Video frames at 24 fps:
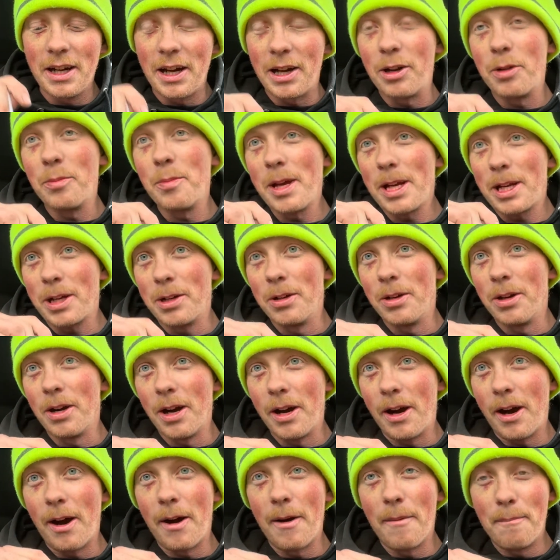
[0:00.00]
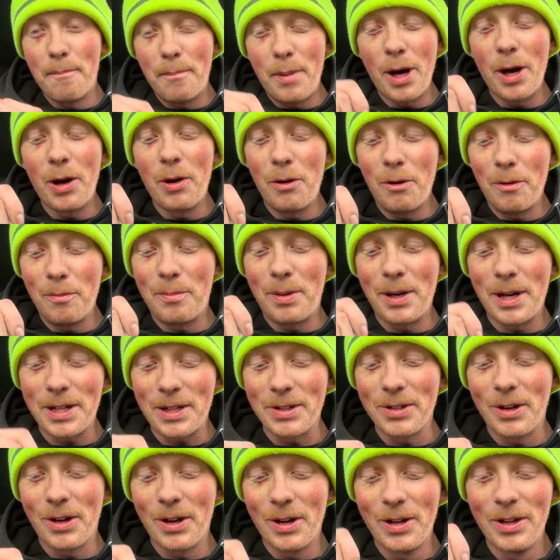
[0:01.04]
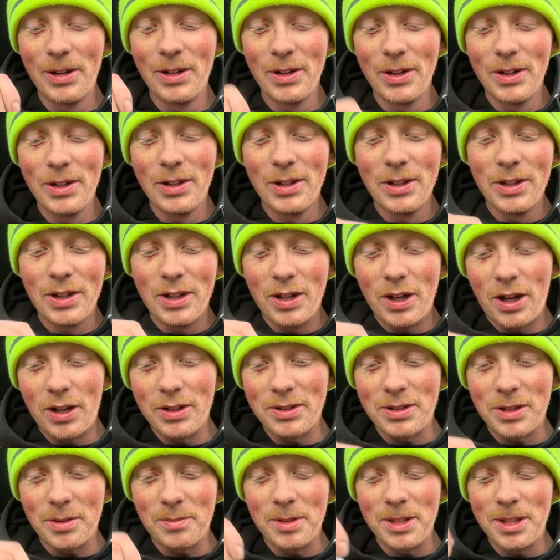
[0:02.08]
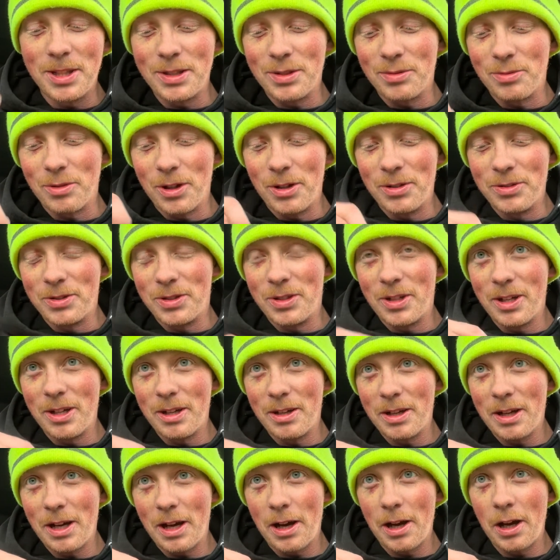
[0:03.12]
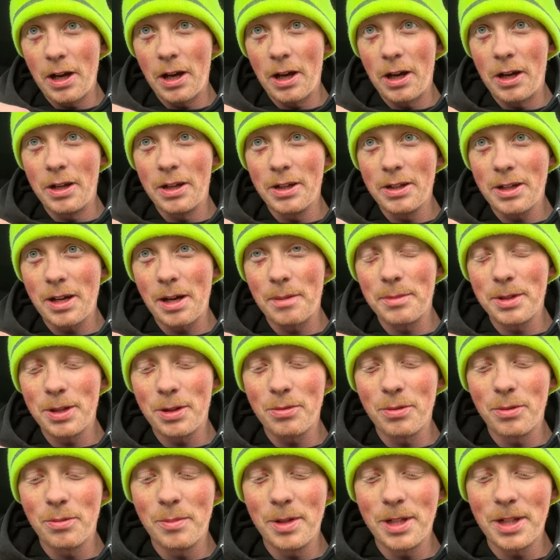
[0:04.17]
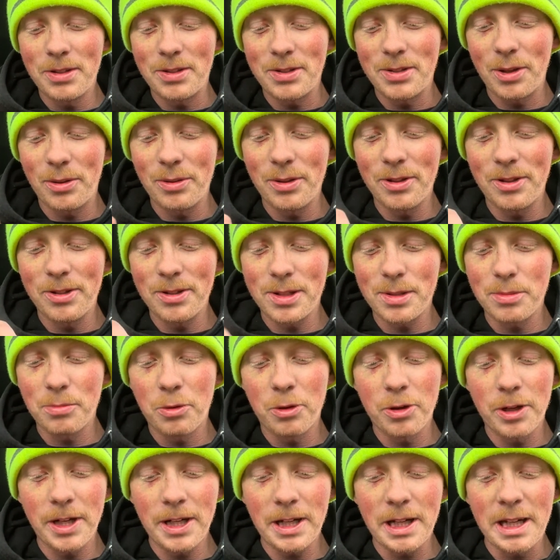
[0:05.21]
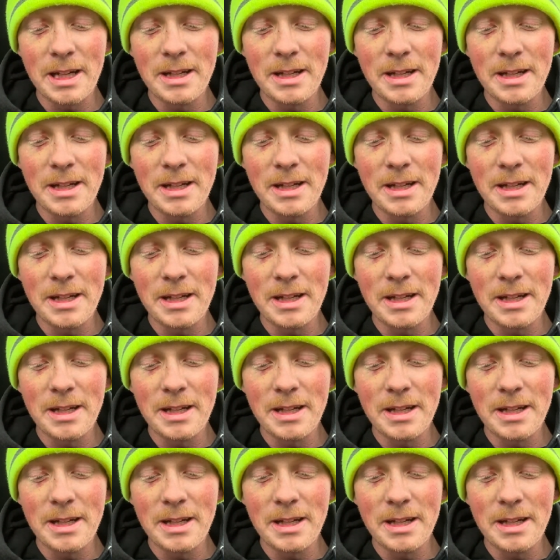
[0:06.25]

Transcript: make your butthole pucker on some of these roads. coming through Minnesota this morning.